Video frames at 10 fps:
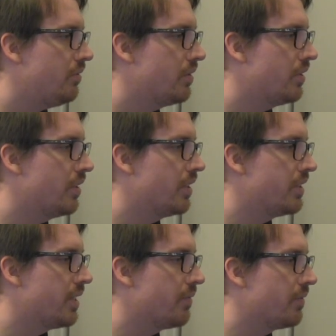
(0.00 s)
Oh,
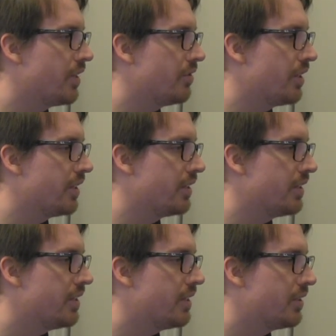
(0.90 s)
damn fire dragons!
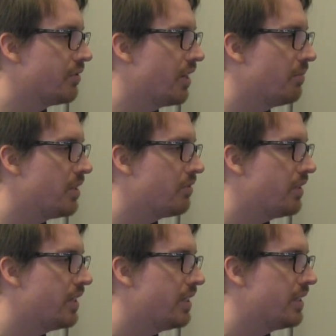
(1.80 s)
These things drive me
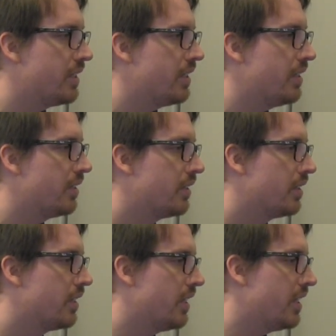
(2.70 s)
crazy.
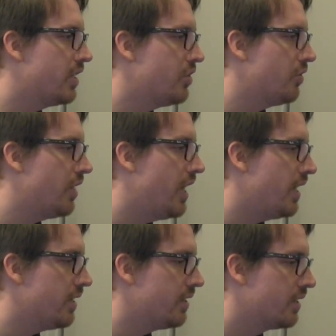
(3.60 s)
And you got to shoot their
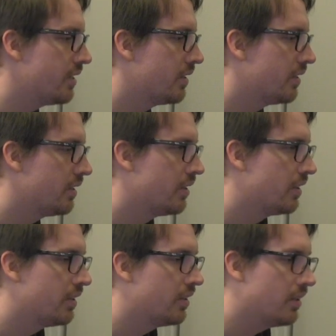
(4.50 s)
heads.
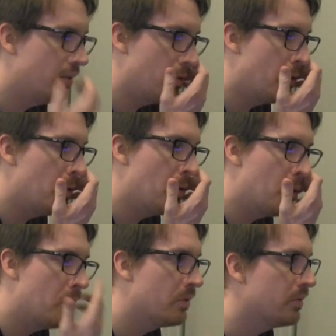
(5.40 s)

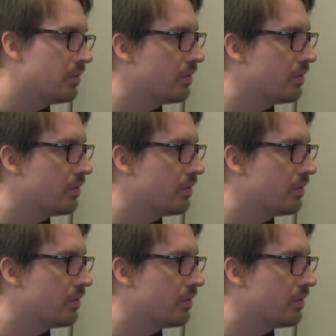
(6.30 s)
Oh.